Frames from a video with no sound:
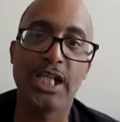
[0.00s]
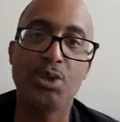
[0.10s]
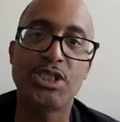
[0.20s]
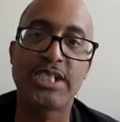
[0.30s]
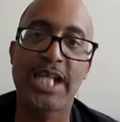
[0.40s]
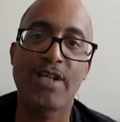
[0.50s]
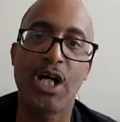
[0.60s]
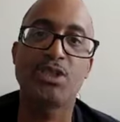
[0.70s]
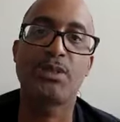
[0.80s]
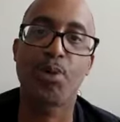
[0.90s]
and your coaching staff,
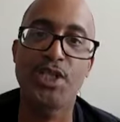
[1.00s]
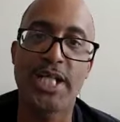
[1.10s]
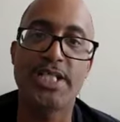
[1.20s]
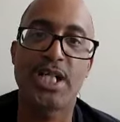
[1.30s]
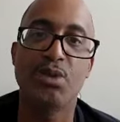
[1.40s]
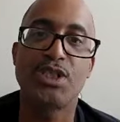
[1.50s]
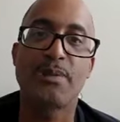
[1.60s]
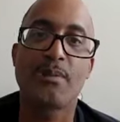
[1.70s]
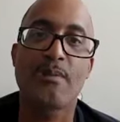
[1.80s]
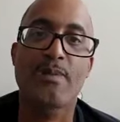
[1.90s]
coach. Appreciate you,
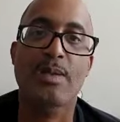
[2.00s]
coach.